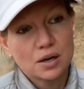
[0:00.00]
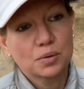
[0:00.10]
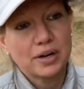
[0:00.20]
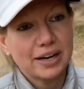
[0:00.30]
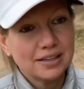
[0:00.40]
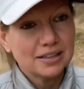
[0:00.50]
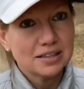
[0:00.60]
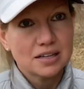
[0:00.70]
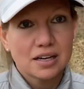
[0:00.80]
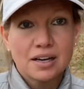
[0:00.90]
When I
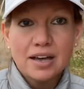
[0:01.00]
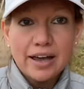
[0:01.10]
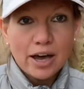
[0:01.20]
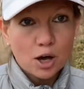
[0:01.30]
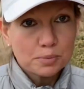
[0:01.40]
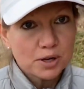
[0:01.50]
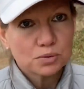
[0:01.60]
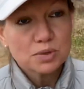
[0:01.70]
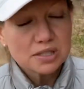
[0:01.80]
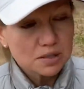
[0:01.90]
needed help on
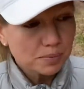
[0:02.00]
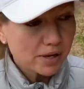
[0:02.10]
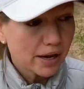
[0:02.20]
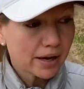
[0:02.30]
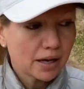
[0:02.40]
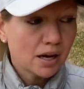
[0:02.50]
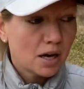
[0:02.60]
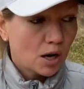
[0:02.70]
resupply